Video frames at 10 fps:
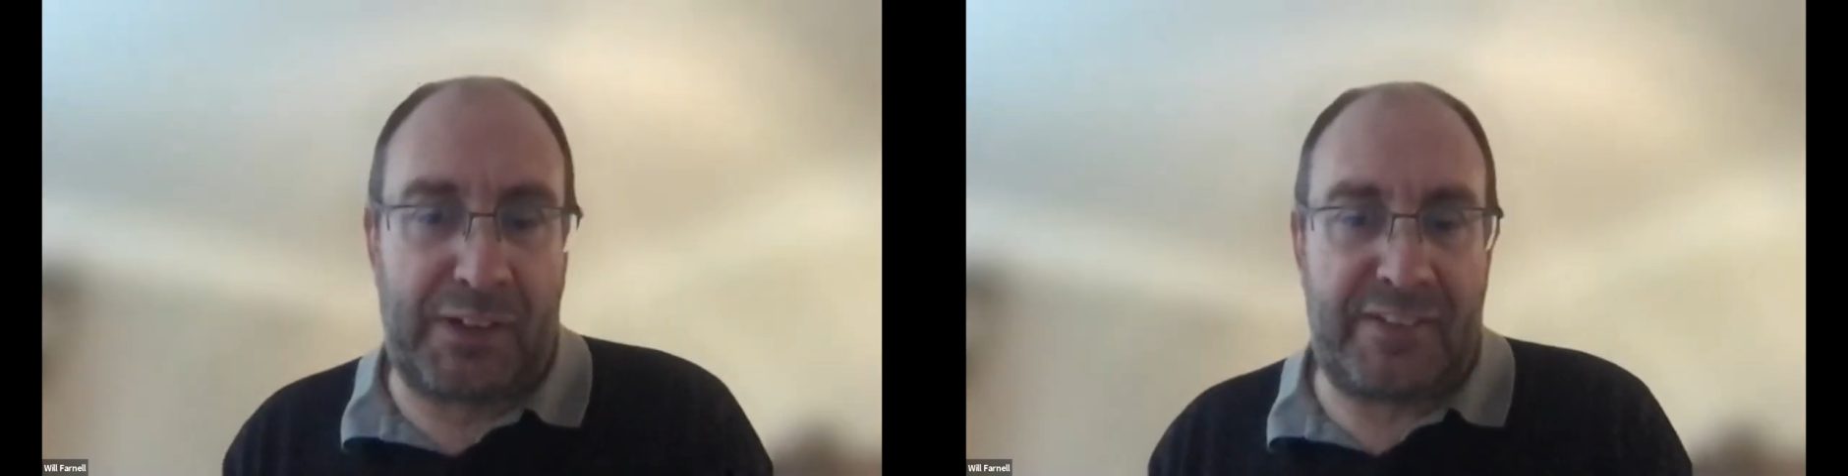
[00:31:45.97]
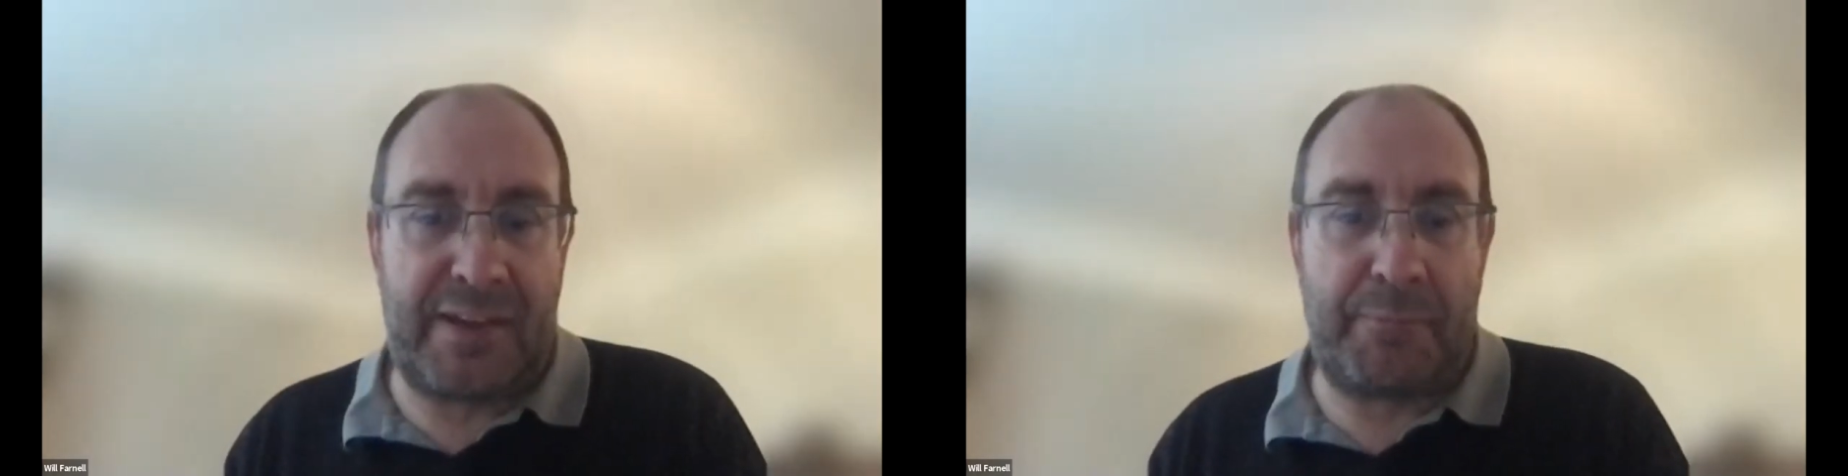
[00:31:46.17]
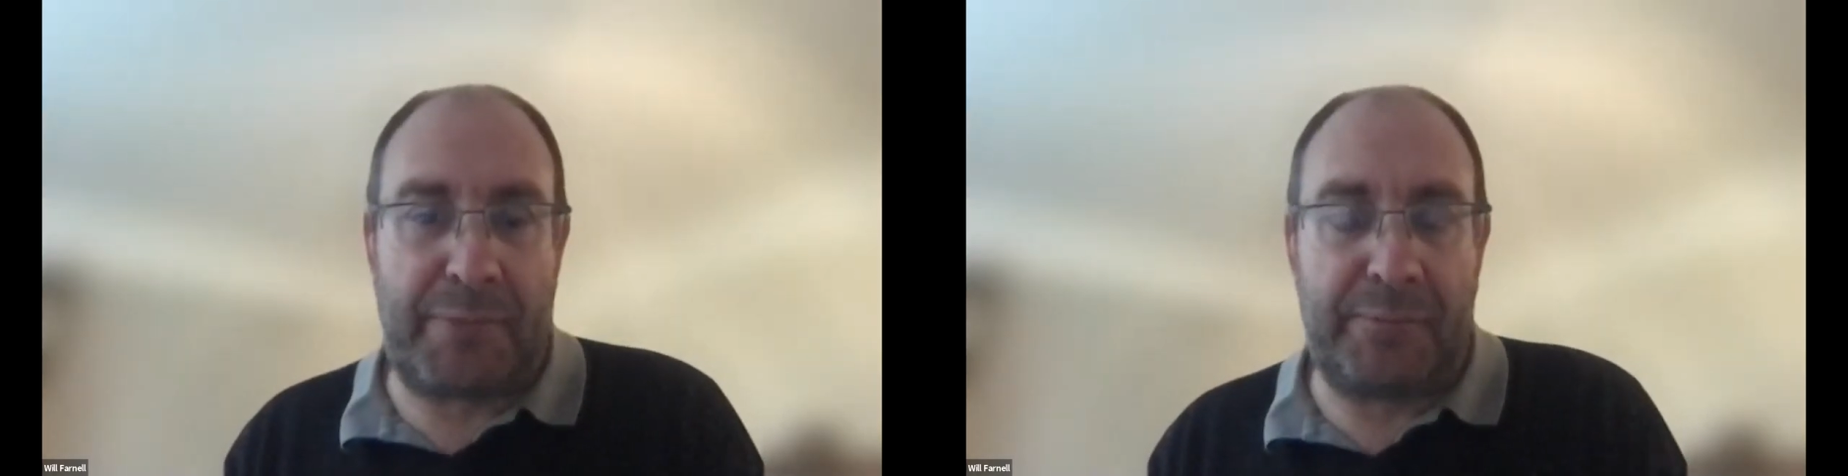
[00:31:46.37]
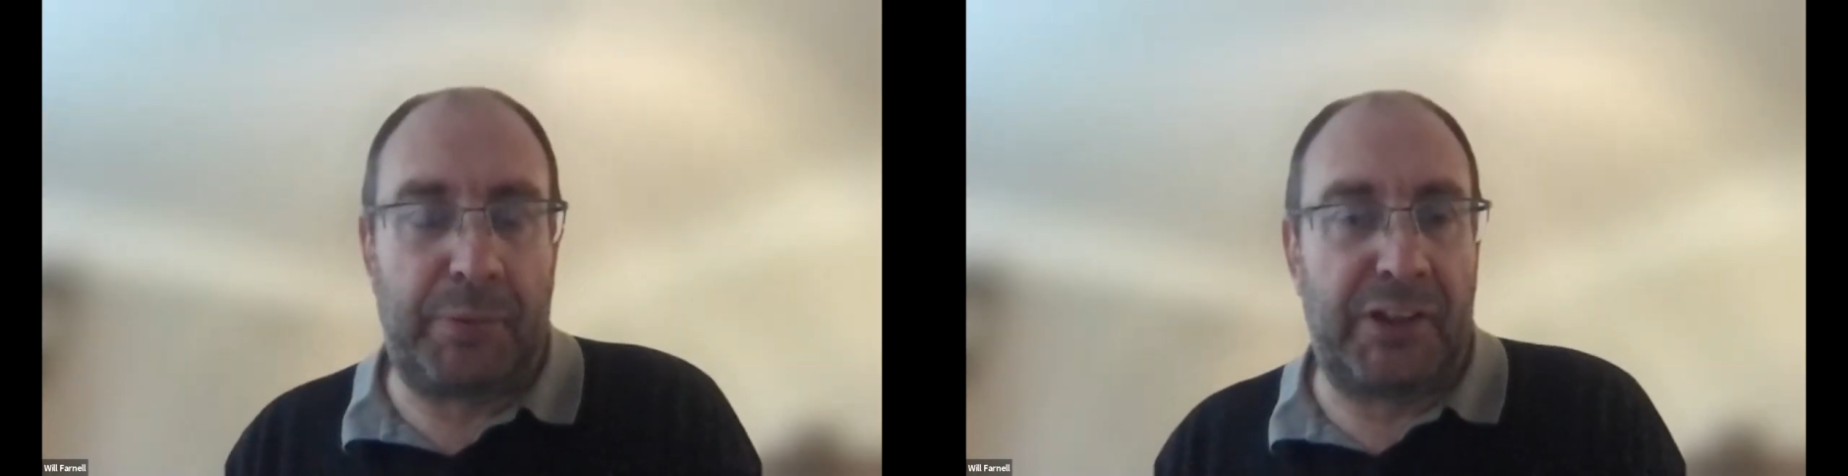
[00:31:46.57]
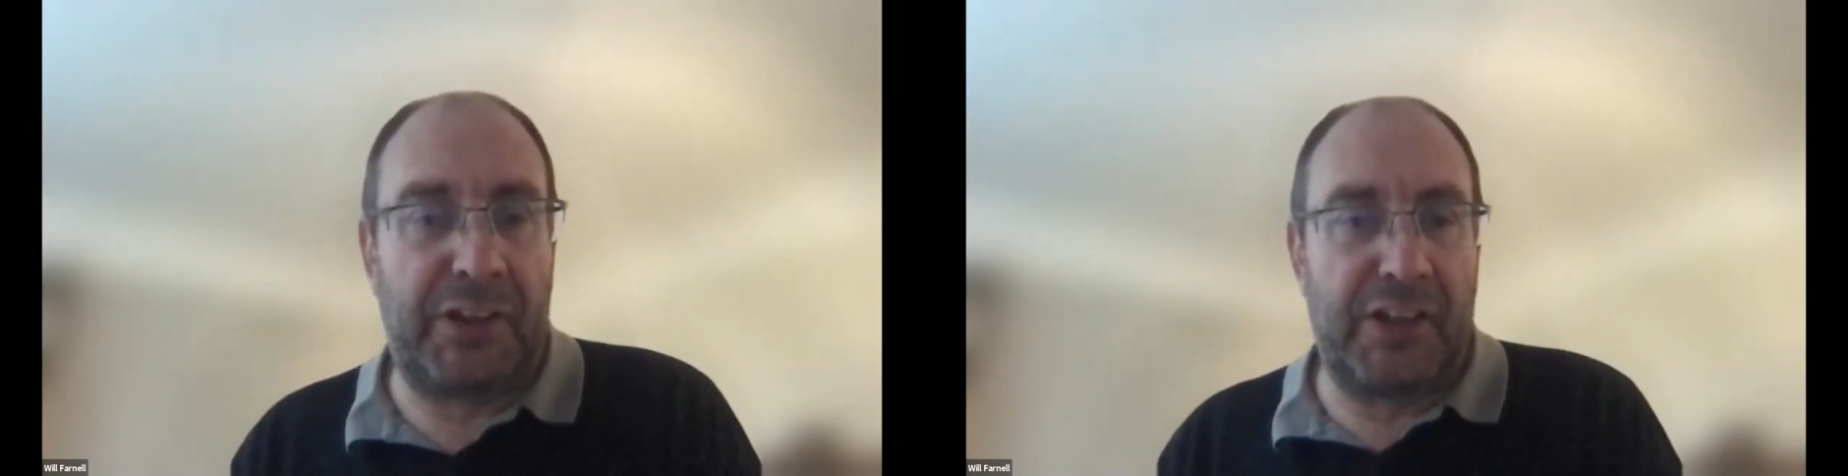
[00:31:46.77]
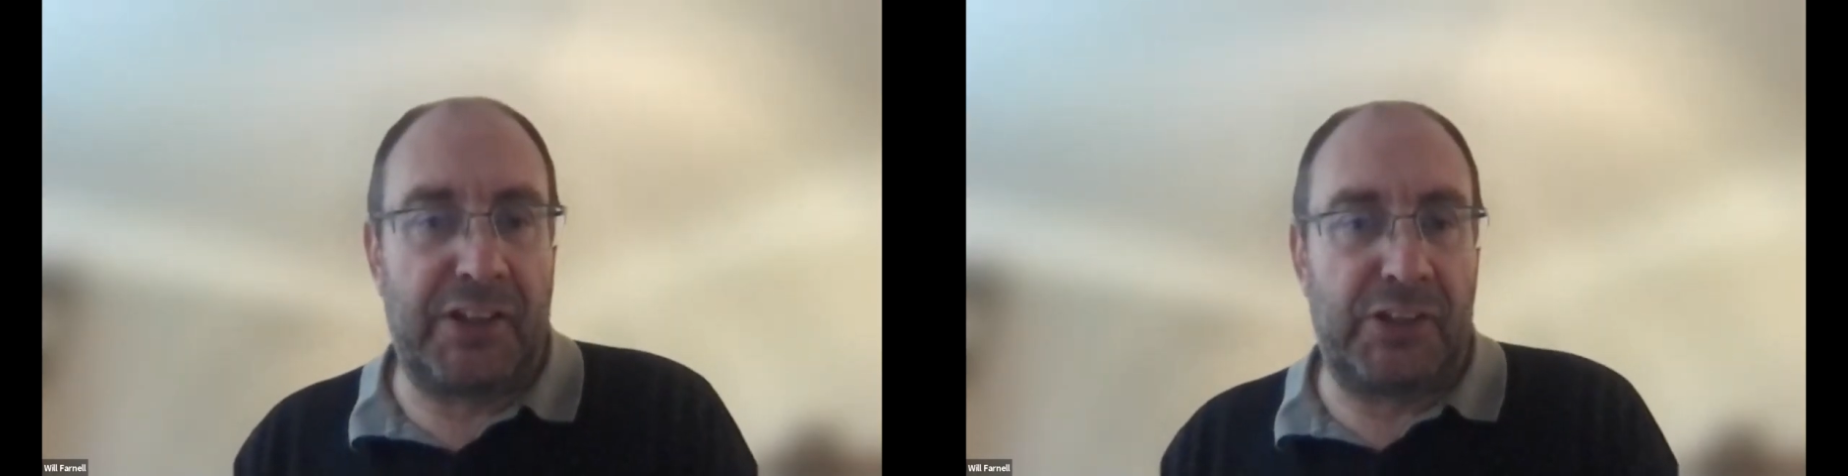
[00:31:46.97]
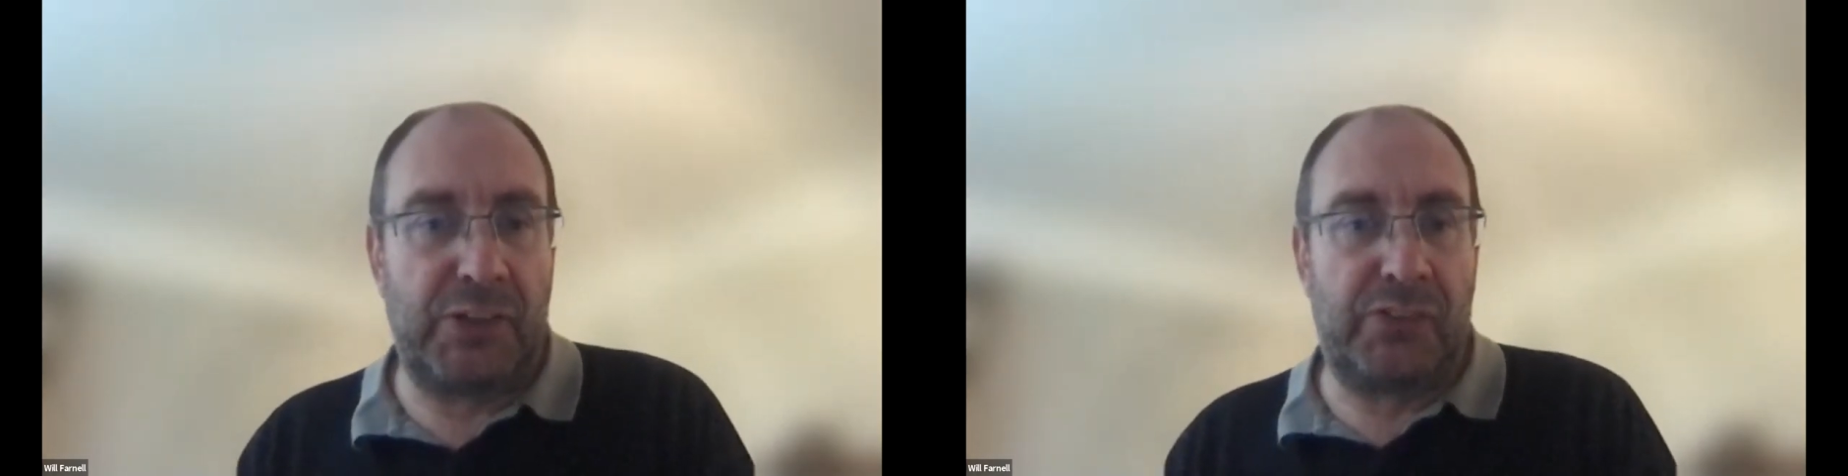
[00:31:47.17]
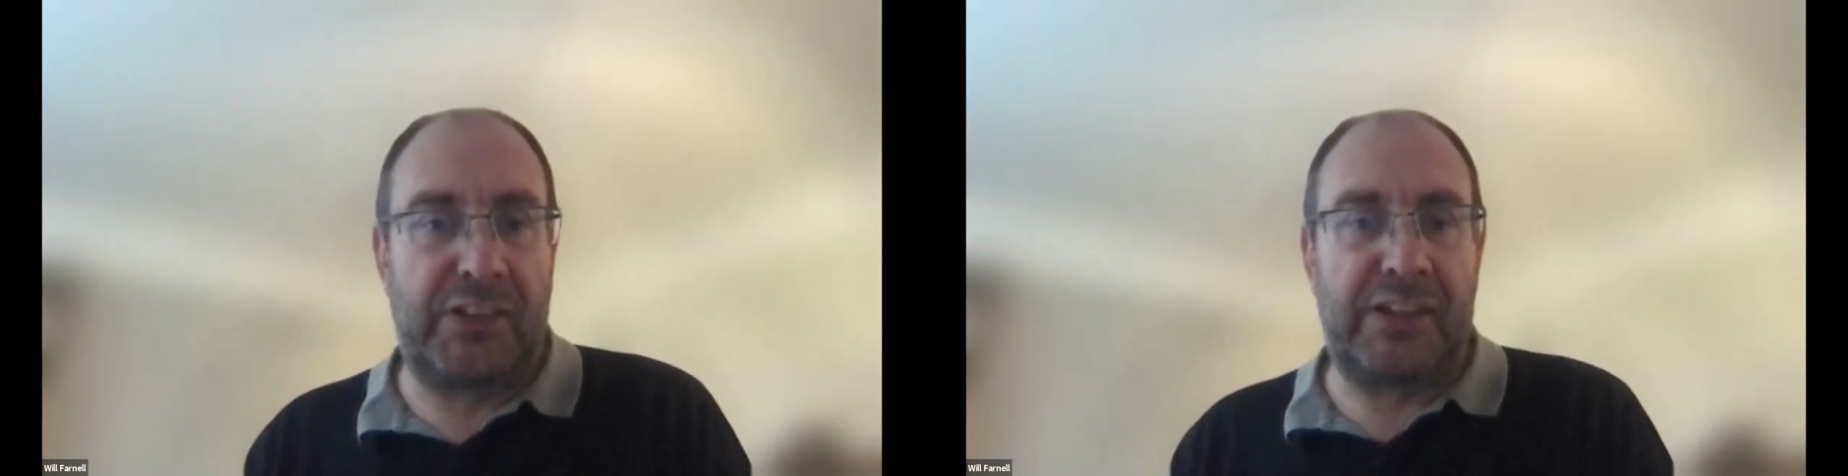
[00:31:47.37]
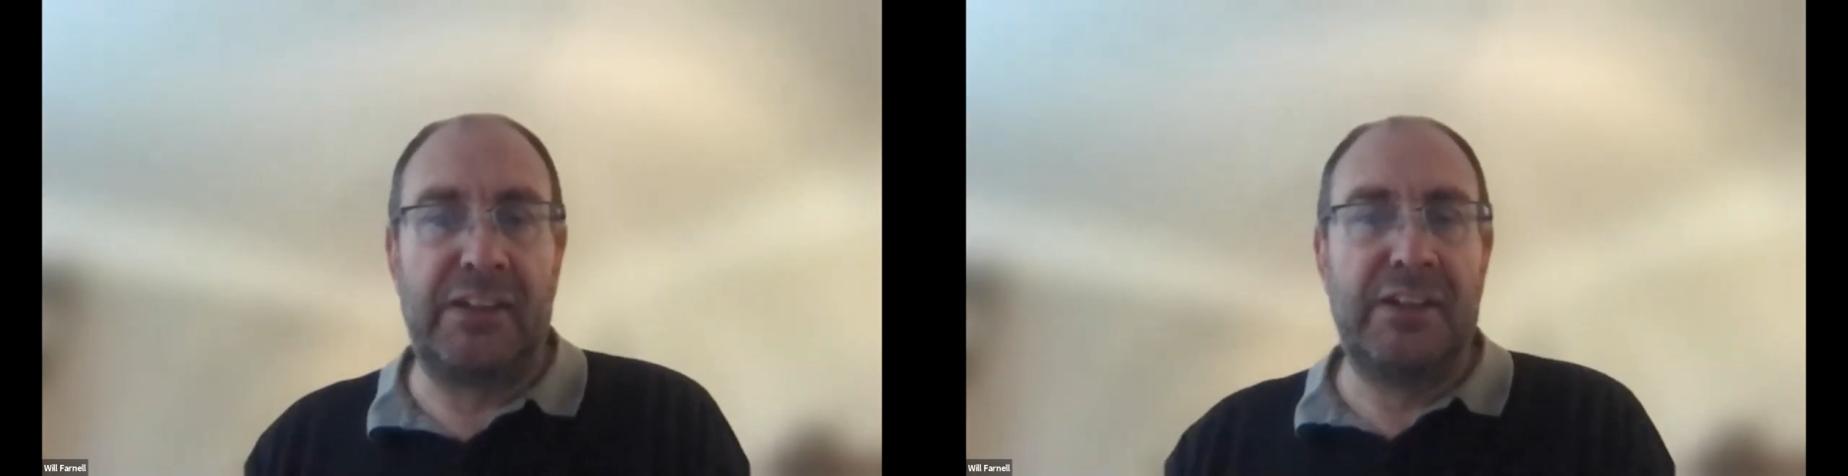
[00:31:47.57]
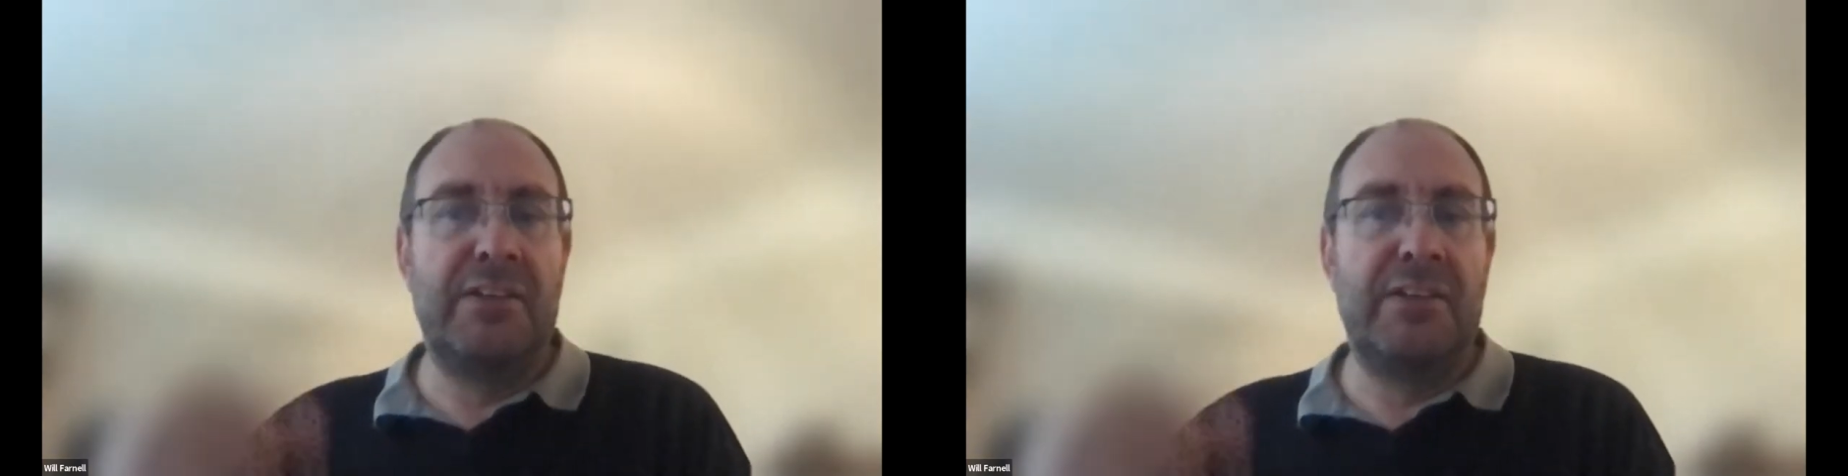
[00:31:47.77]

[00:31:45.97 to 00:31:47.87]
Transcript: 10 people are using